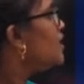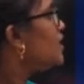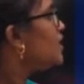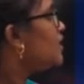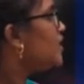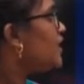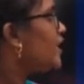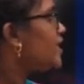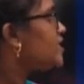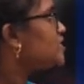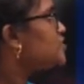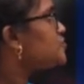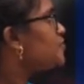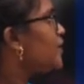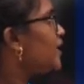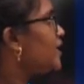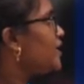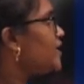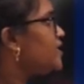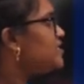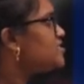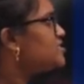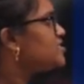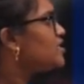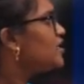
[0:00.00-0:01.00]
Next one
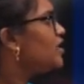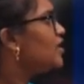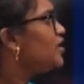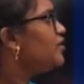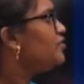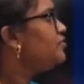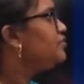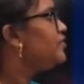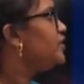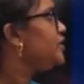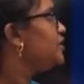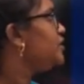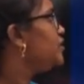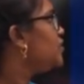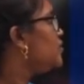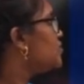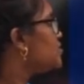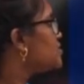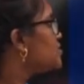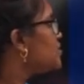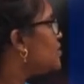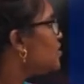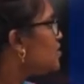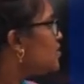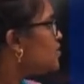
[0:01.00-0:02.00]
is
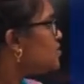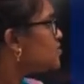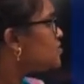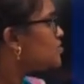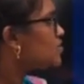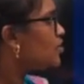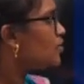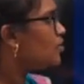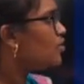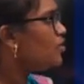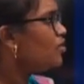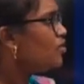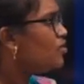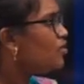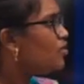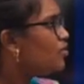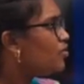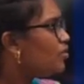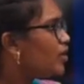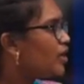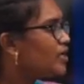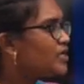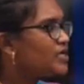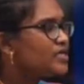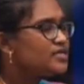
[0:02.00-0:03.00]
Windows. So
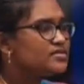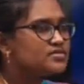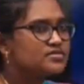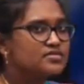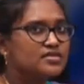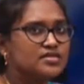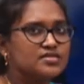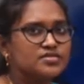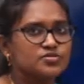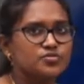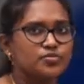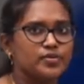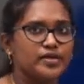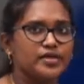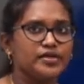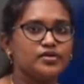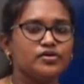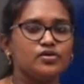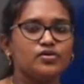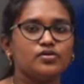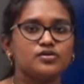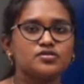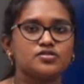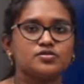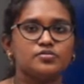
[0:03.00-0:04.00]
what is this
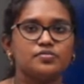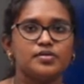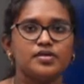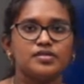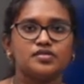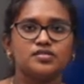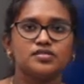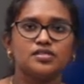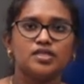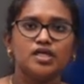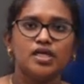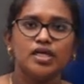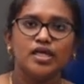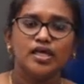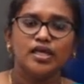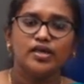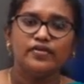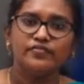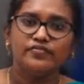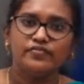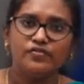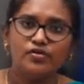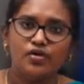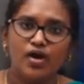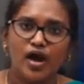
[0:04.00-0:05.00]
Windows means?
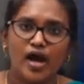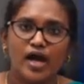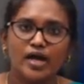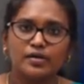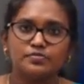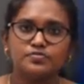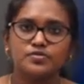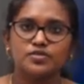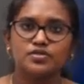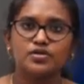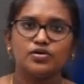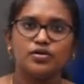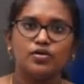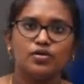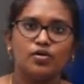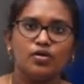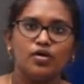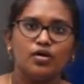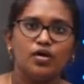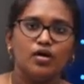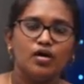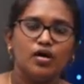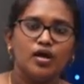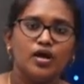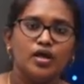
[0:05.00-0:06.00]
If you observe
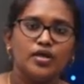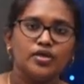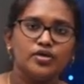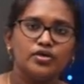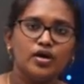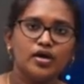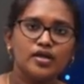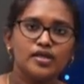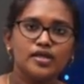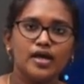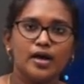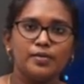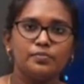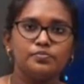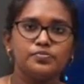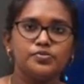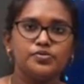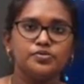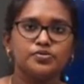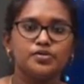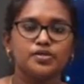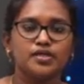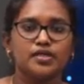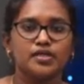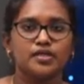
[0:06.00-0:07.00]
your
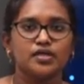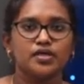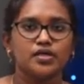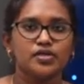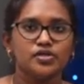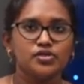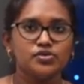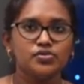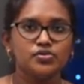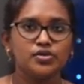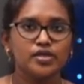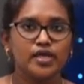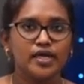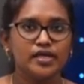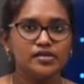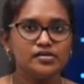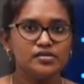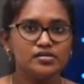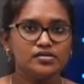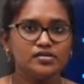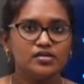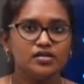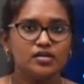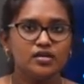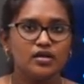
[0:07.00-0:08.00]
computer, you can
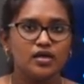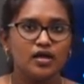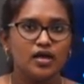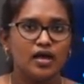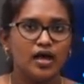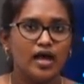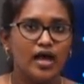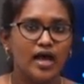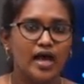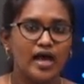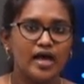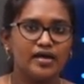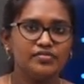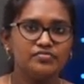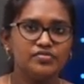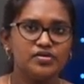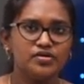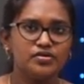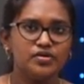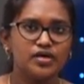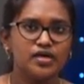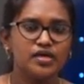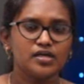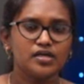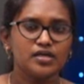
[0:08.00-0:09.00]
have
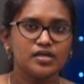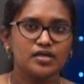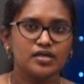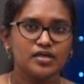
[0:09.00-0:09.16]
your